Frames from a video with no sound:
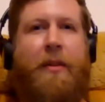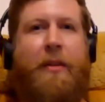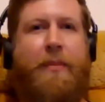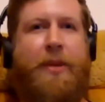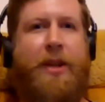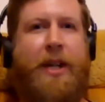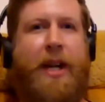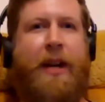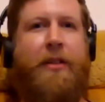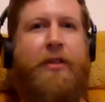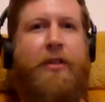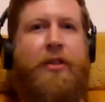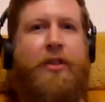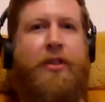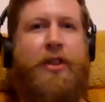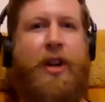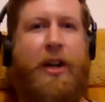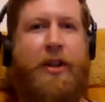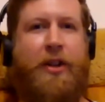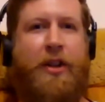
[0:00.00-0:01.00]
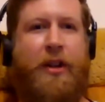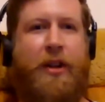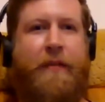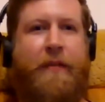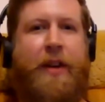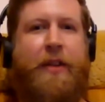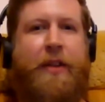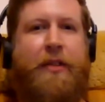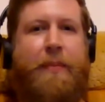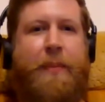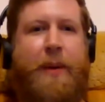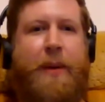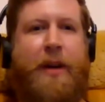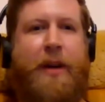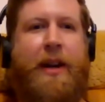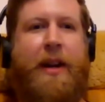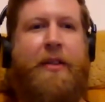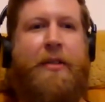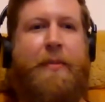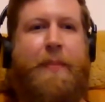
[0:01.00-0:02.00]
object structure of
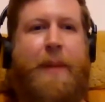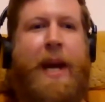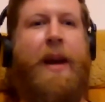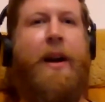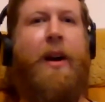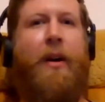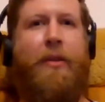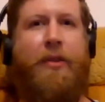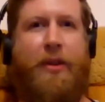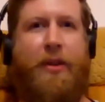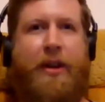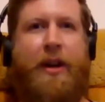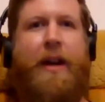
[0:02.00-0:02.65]
experience being altered.